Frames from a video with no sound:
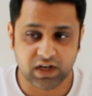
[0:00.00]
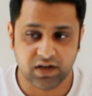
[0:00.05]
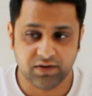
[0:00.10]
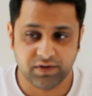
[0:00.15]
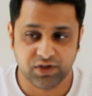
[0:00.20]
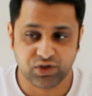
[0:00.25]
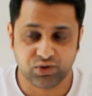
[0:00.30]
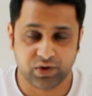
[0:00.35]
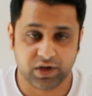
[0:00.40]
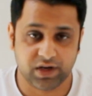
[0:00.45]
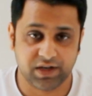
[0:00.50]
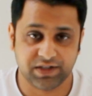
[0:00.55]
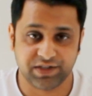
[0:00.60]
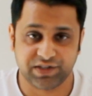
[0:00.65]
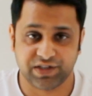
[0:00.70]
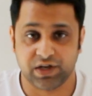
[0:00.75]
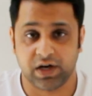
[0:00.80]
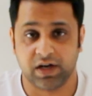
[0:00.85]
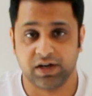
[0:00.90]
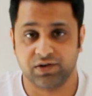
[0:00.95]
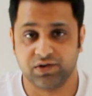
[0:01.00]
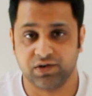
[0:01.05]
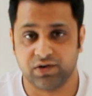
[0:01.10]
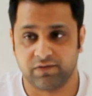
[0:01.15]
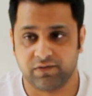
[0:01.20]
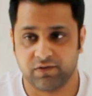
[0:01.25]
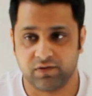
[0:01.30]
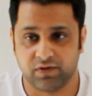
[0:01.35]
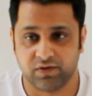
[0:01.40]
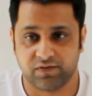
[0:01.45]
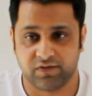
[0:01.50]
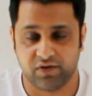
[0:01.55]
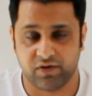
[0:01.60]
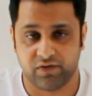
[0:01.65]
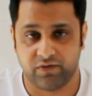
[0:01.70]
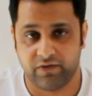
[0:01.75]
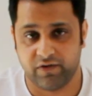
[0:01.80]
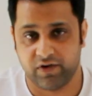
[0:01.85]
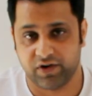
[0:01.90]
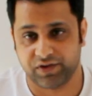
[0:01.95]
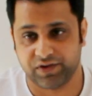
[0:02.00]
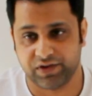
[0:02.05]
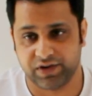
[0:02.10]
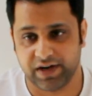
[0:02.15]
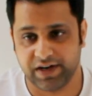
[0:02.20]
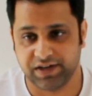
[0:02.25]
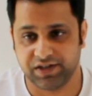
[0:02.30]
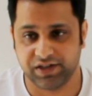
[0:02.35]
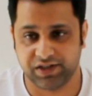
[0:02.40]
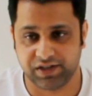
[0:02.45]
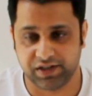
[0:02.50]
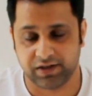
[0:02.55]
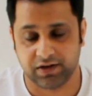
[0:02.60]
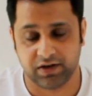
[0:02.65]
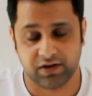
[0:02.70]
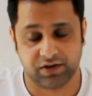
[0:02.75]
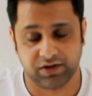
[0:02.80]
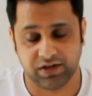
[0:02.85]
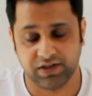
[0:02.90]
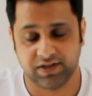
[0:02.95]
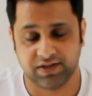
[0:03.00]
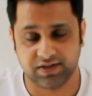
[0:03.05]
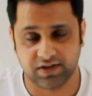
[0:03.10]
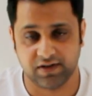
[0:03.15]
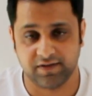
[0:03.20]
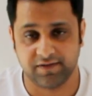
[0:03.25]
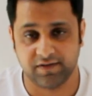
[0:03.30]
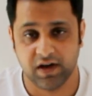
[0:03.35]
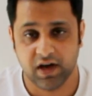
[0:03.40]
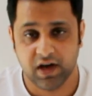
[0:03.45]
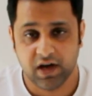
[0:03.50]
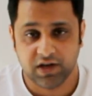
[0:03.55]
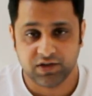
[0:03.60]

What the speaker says: which you can install in your phone for further editing or this stuff.